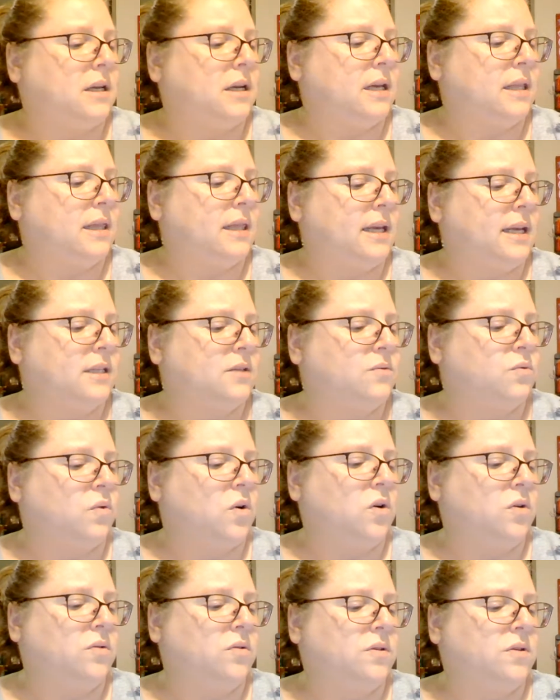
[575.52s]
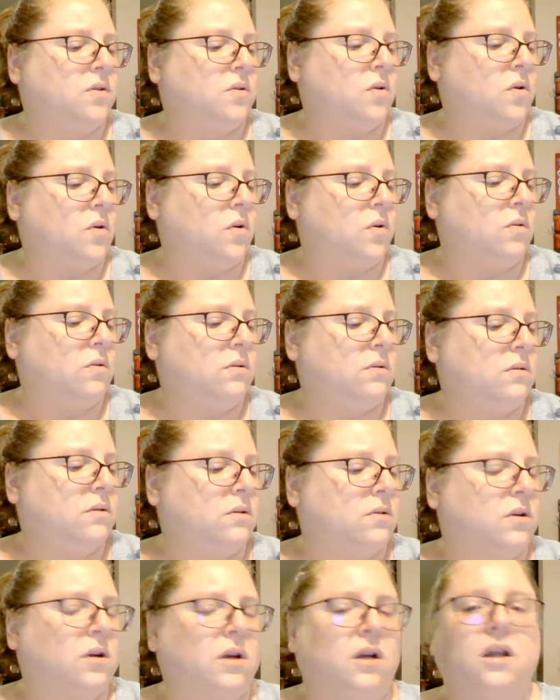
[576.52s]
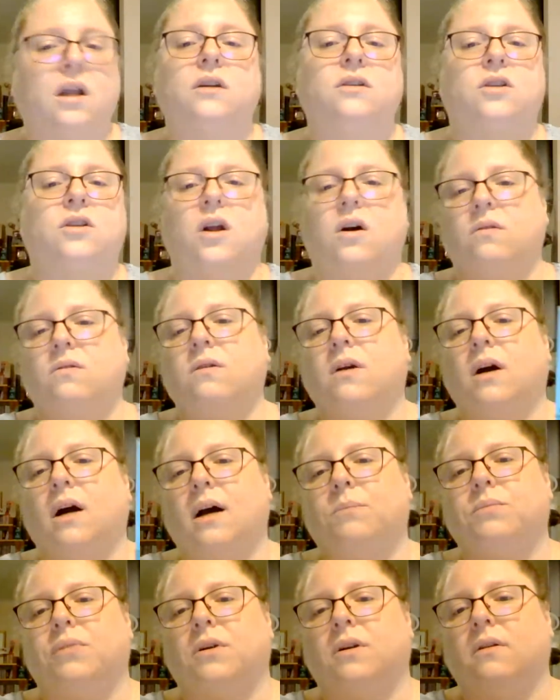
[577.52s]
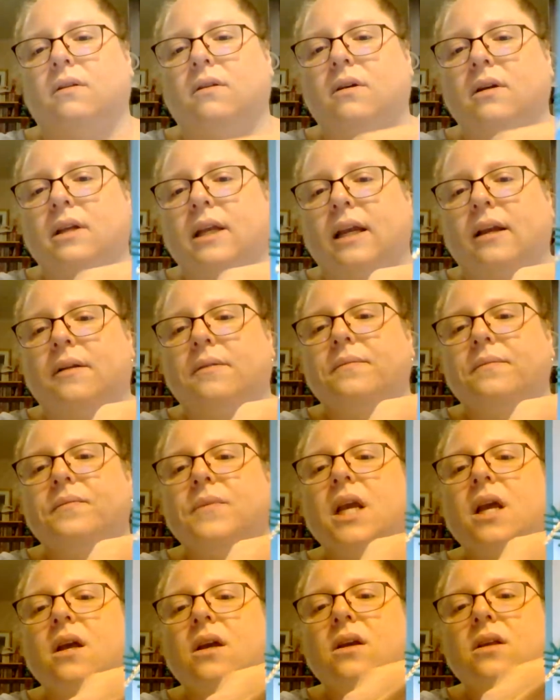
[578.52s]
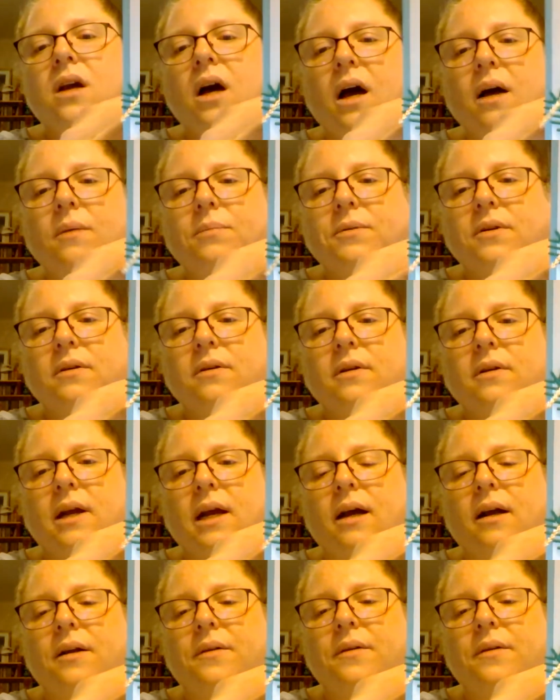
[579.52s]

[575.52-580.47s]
I think it's rose gold or no, copper looking copper